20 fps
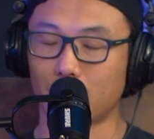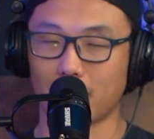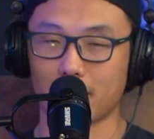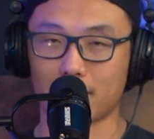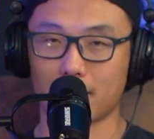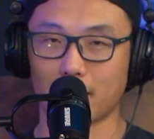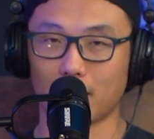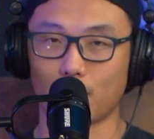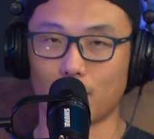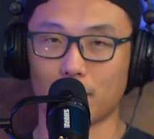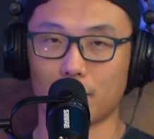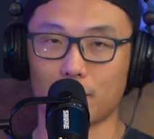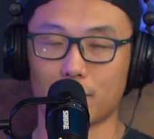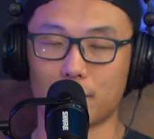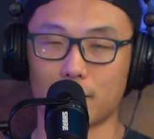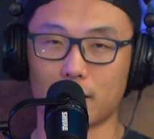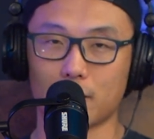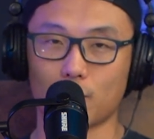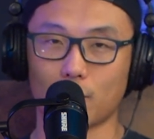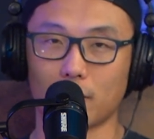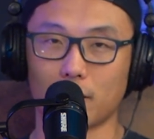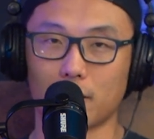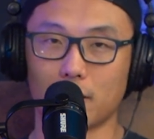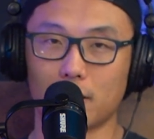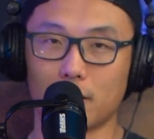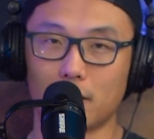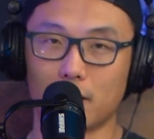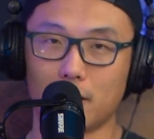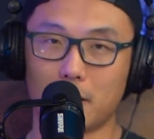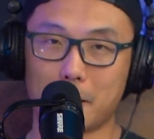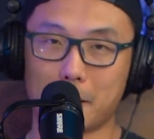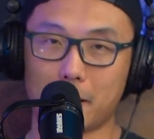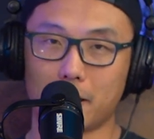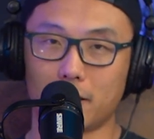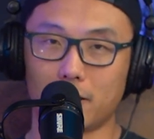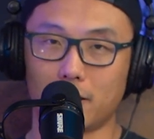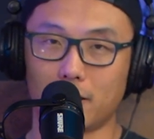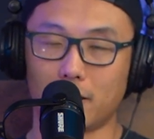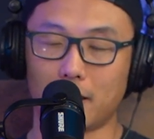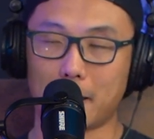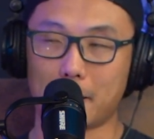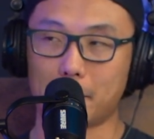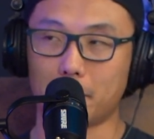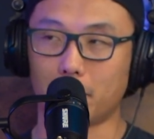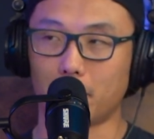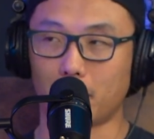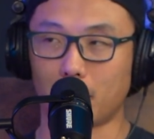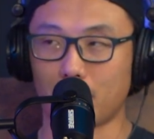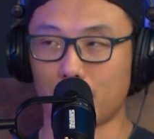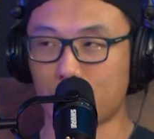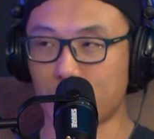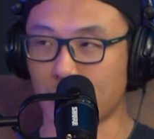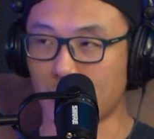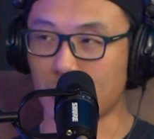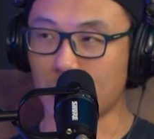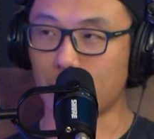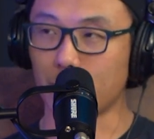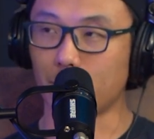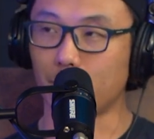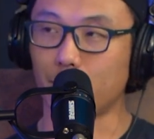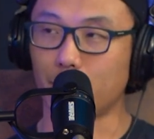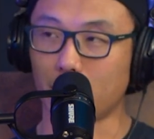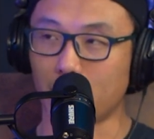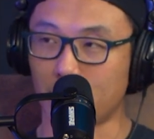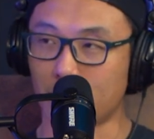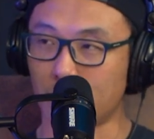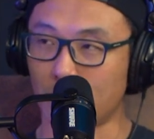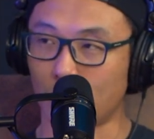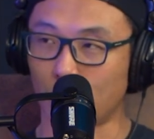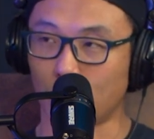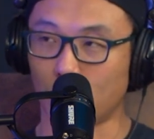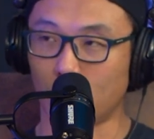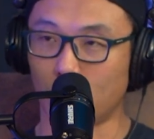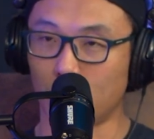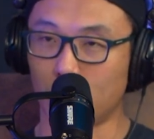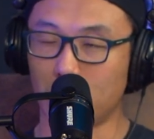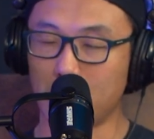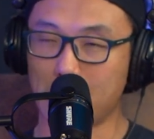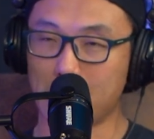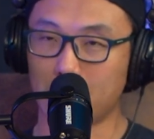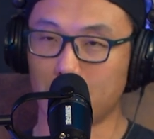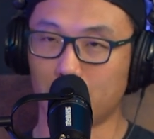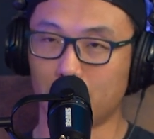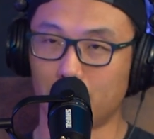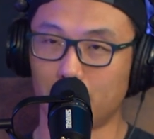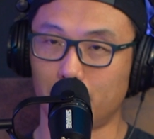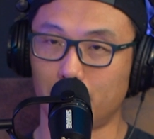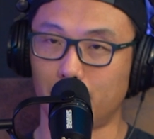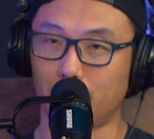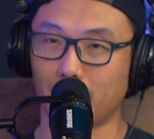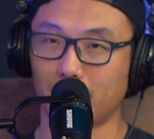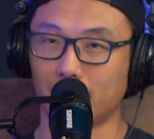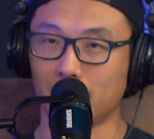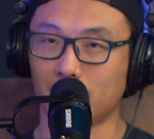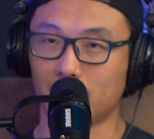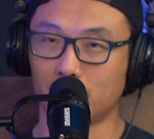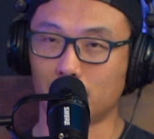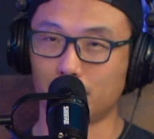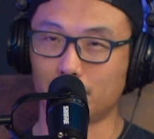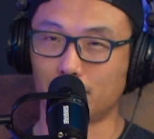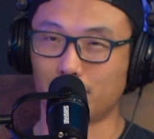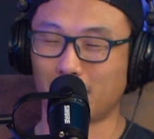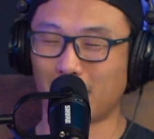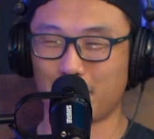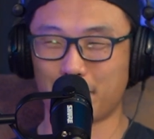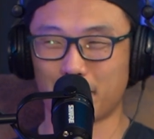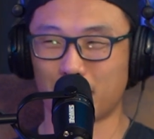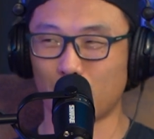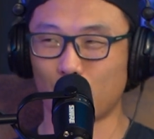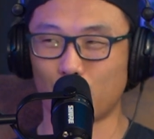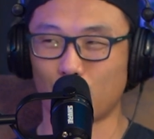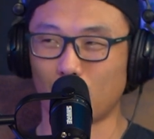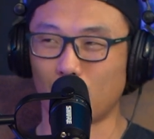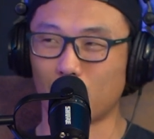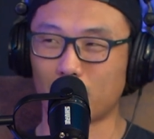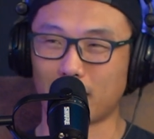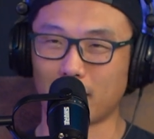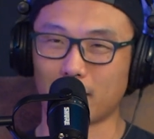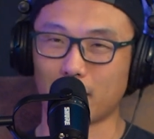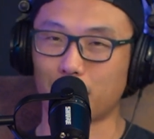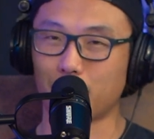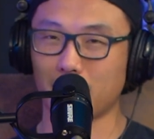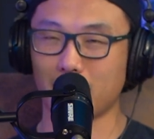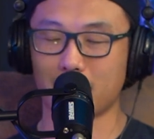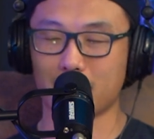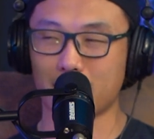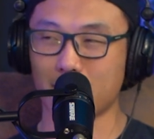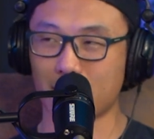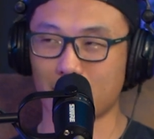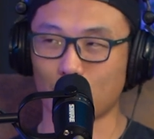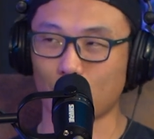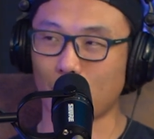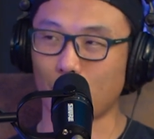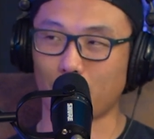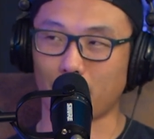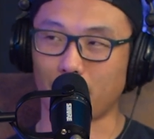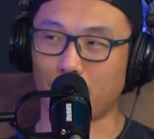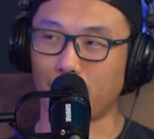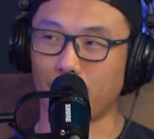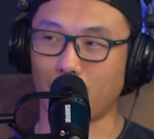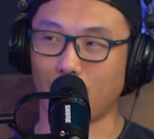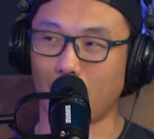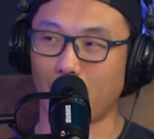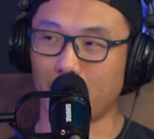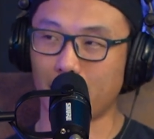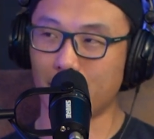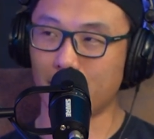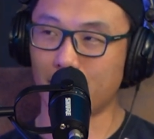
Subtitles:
Right? It's like one of those things where, all right, martial arts plays a role, but maybe the role that it plays isn't what we thought.